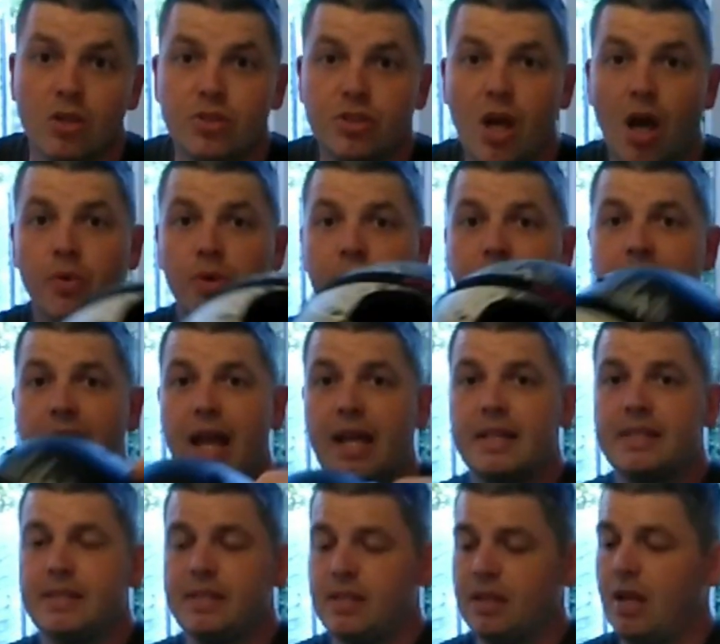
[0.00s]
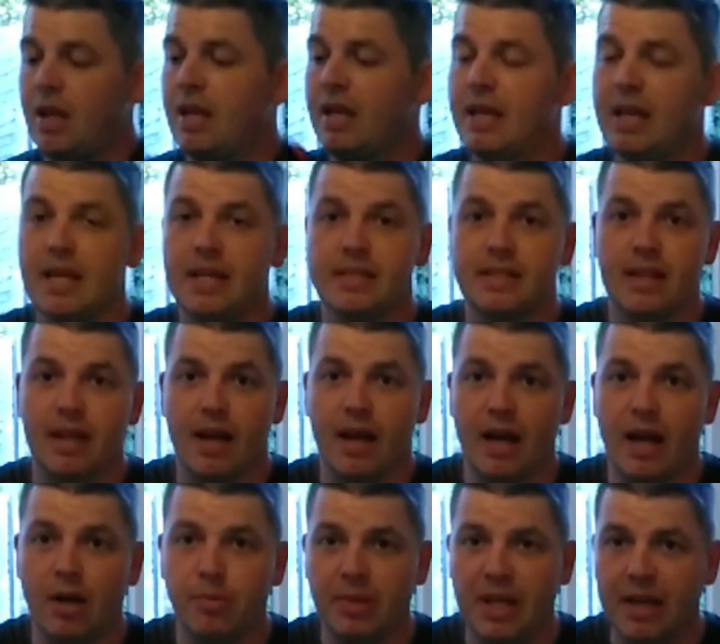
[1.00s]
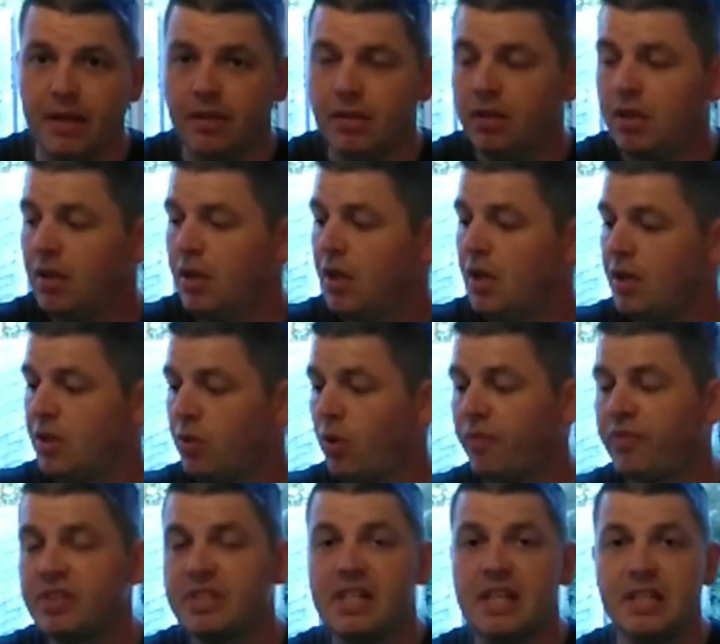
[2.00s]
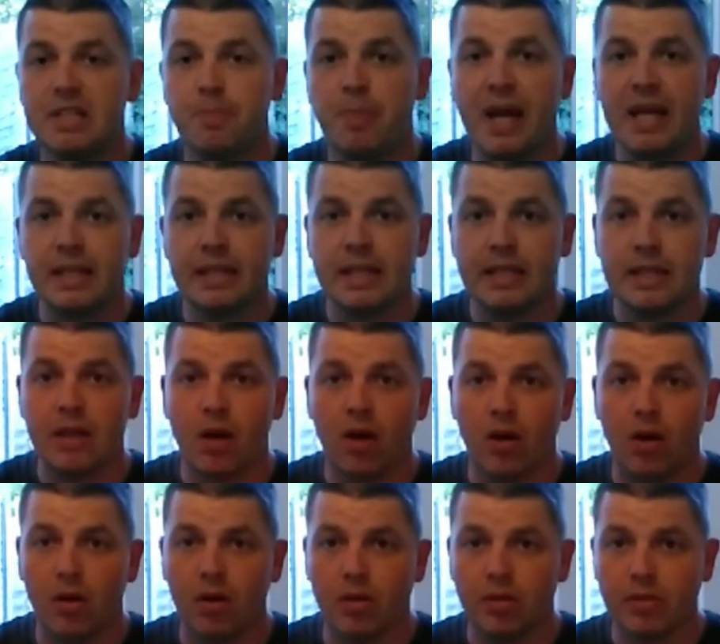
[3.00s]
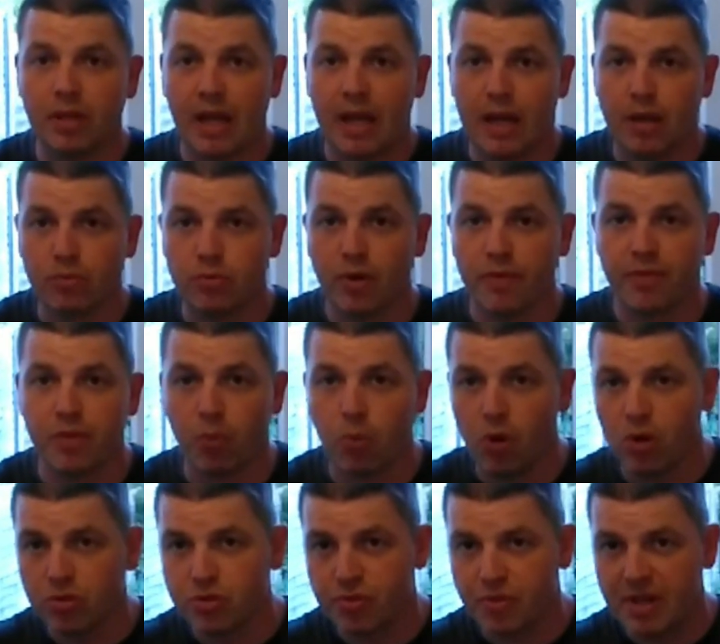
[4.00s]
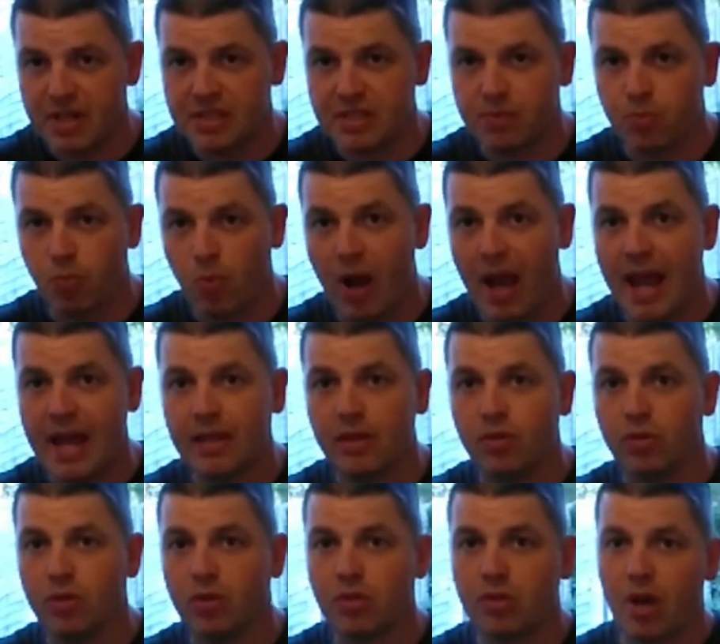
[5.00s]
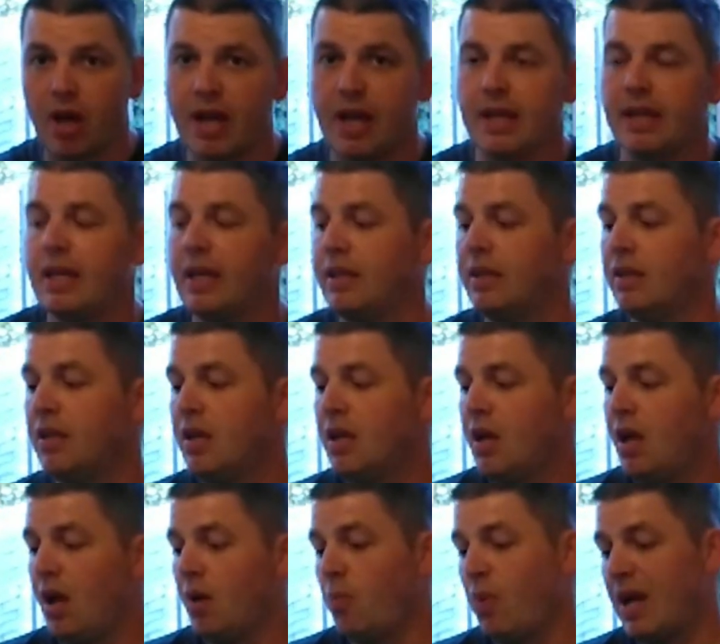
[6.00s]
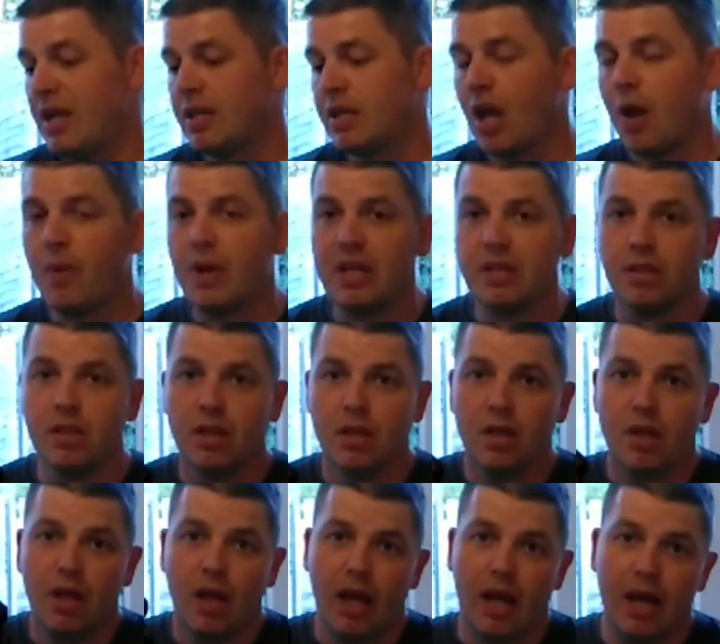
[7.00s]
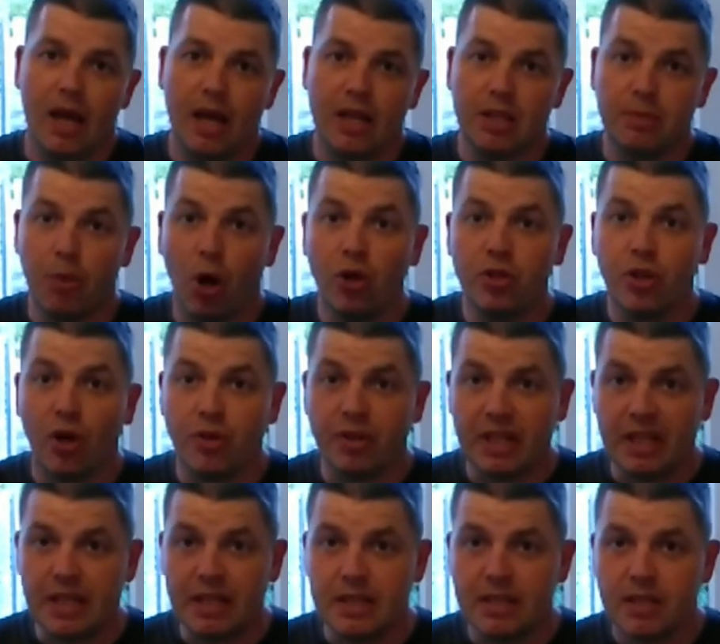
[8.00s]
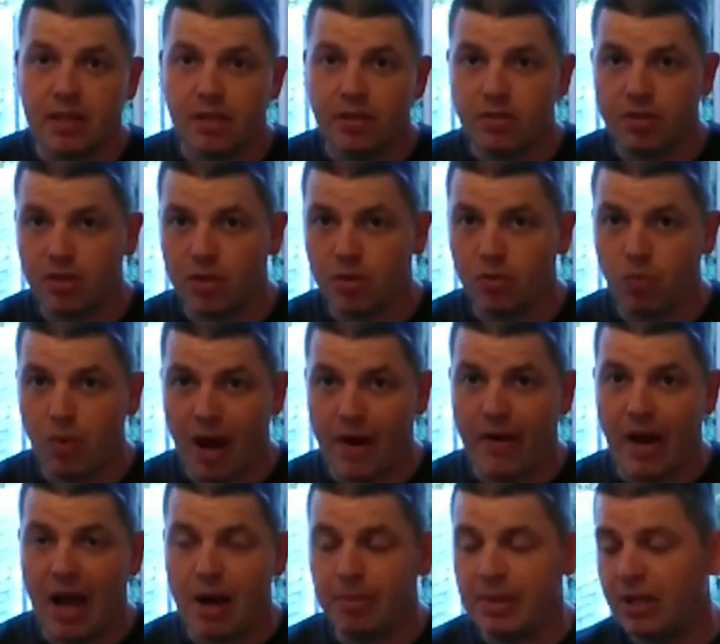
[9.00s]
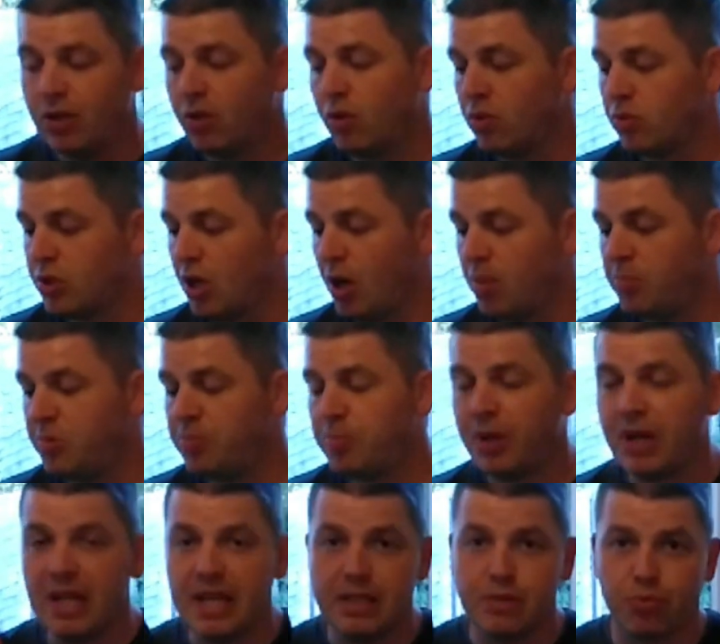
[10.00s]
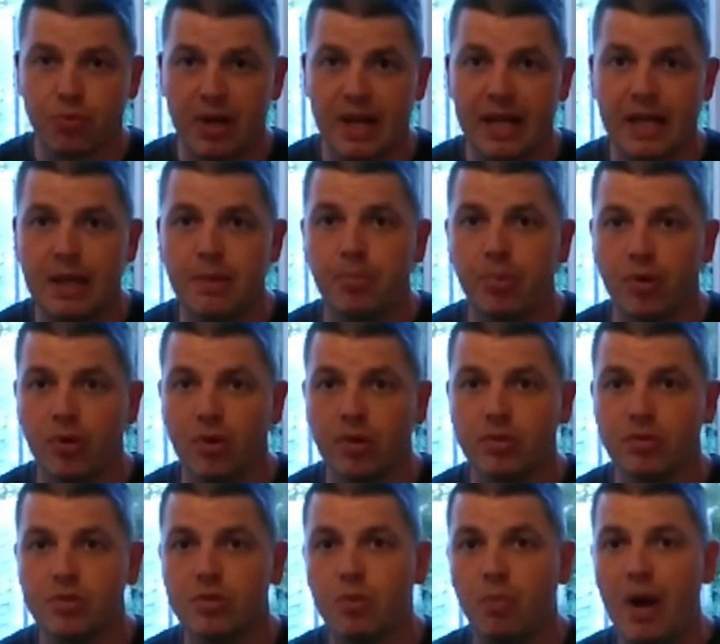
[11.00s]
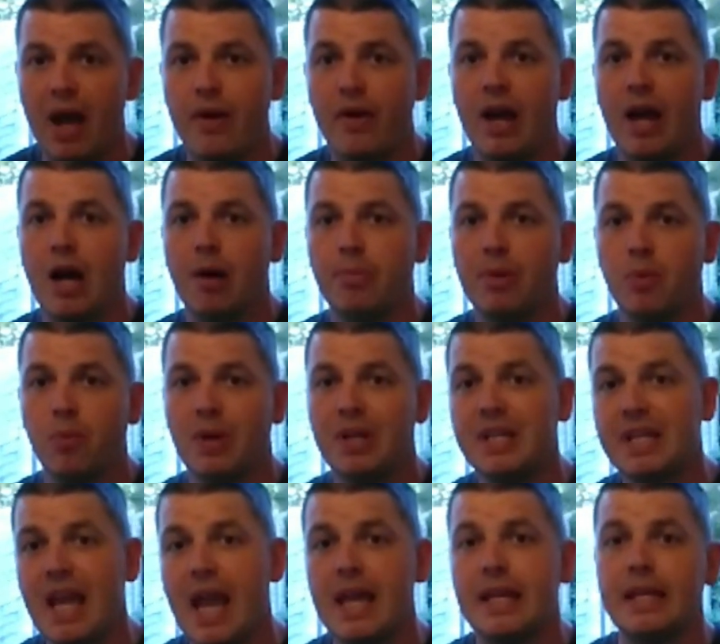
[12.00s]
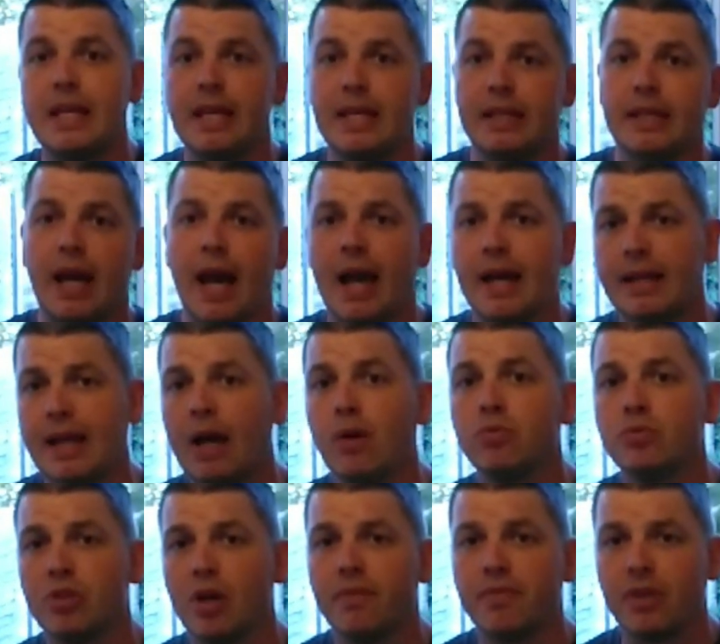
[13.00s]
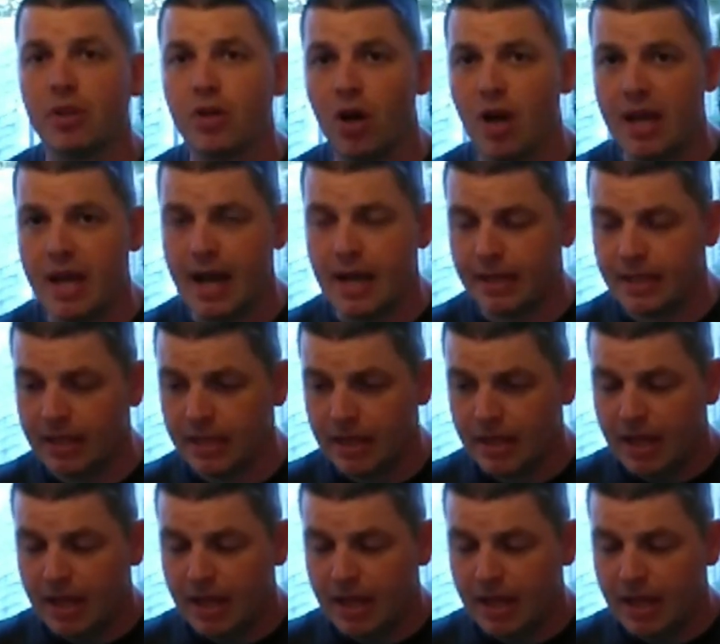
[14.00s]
So next is a helmet. Obviously depending on how rough the water is, where you're kayaking and where you're going, you might not need to wear a helmet at all times, but it is really important to wear a helmet when you're getting in and out of the kayak.